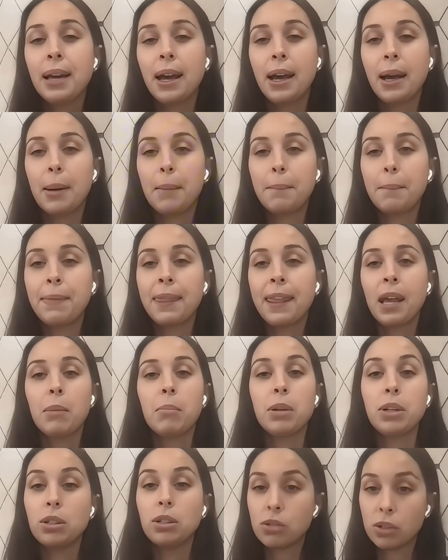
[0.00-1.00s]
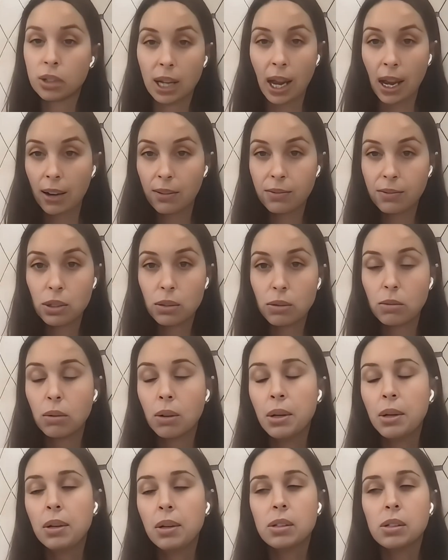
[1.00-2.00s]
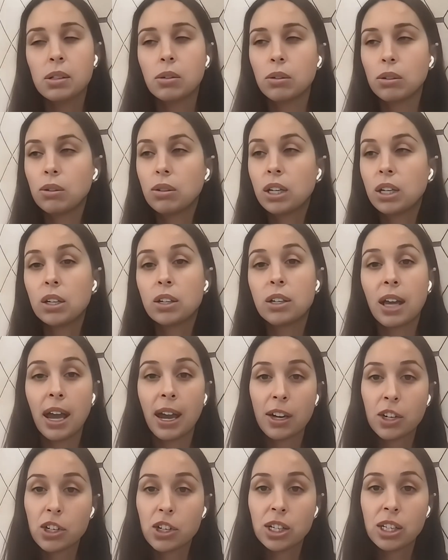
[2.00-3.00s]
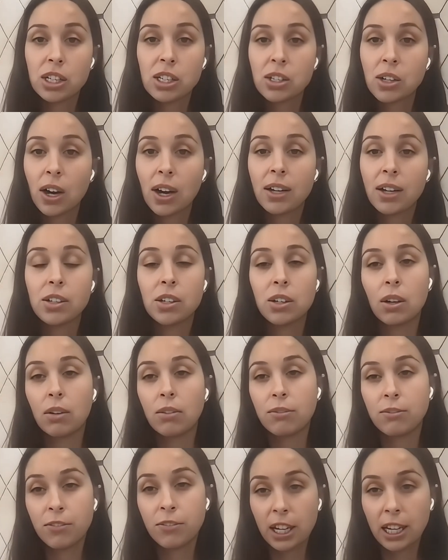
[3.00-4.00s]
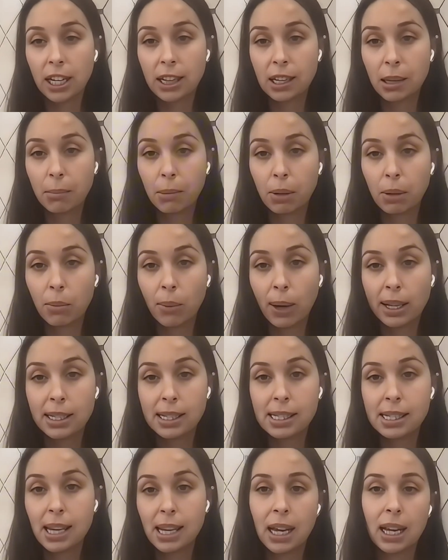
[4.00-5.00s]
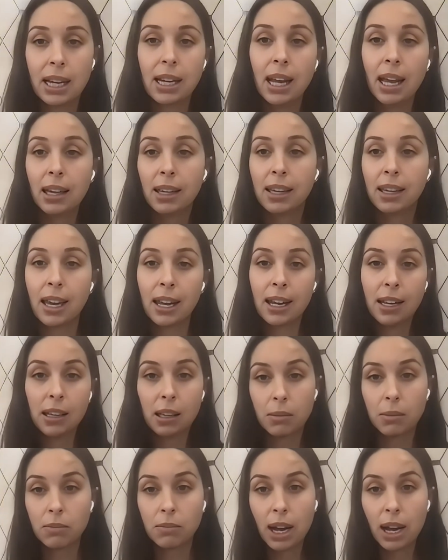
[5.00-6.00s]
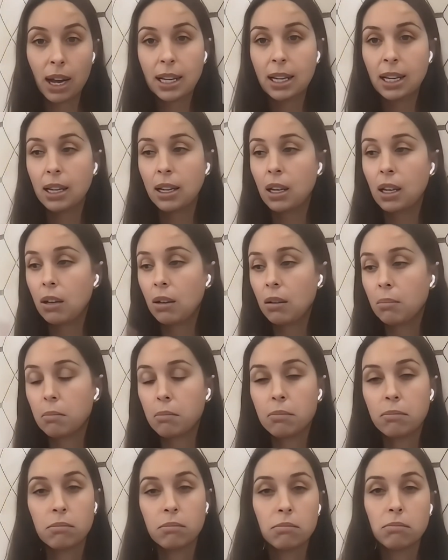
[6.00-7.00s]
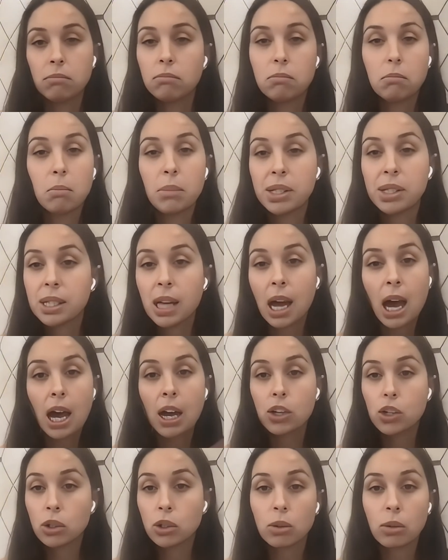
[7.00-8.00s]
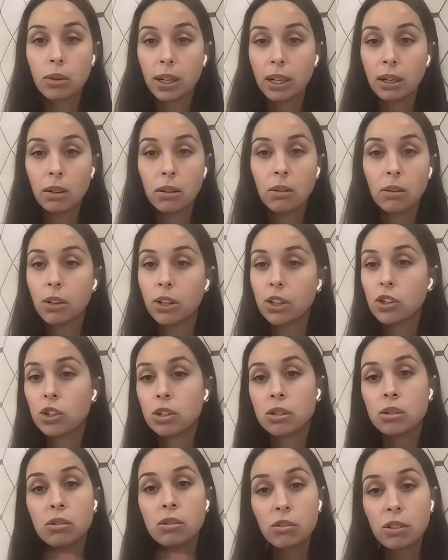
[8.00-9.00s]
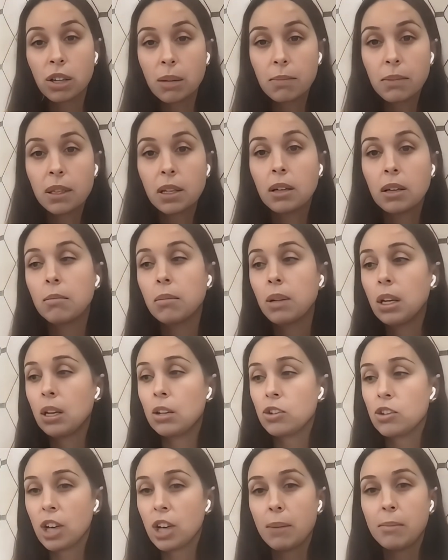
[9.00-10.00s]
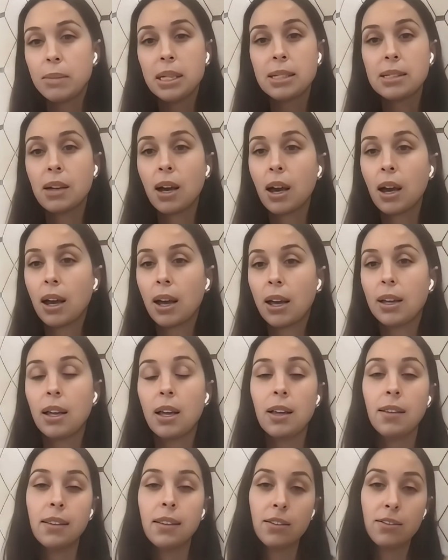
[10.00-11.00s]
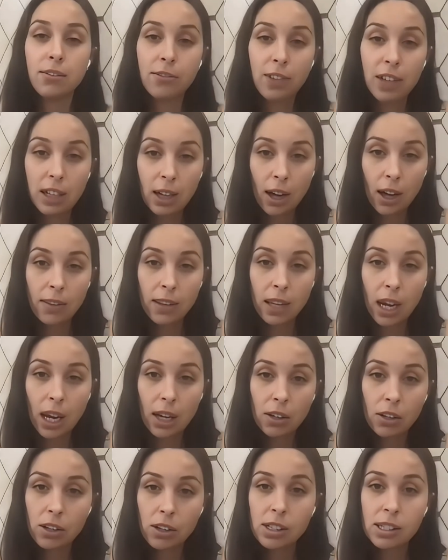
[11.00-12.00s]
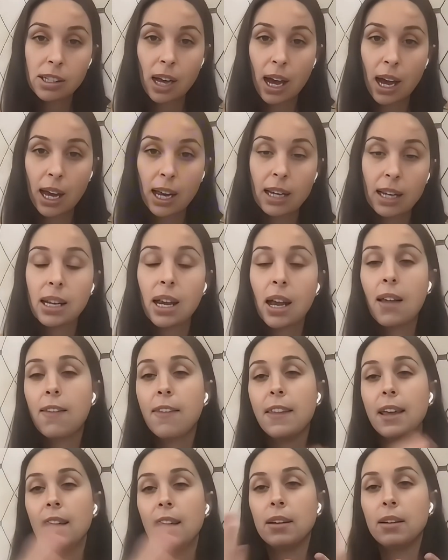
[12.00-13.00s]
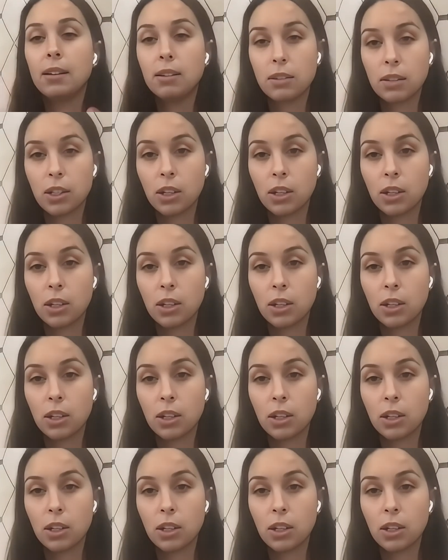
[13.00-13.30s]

But you don't have to. So you could actually start, feeding them on one side, getting them ready, massage, oil, or just cream them, jammies on, then feet on the other side, and then,